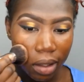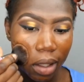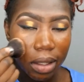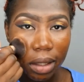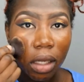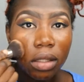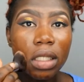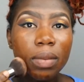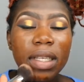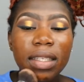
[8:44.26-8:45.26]
That's how
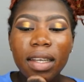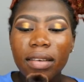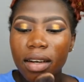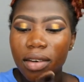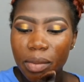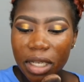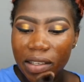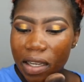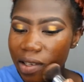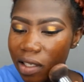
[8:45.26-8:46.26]
just my skin
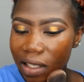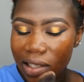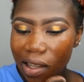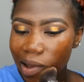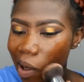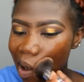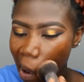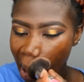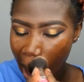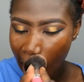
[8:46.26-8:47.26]
is just like that.
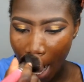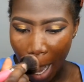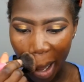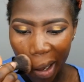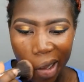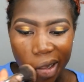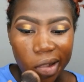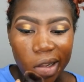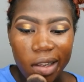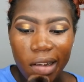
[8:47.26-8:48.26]

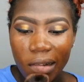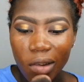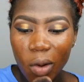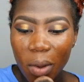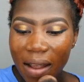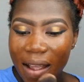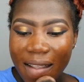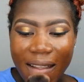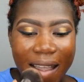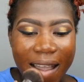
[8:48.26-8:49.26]
There's nothing I can do with it.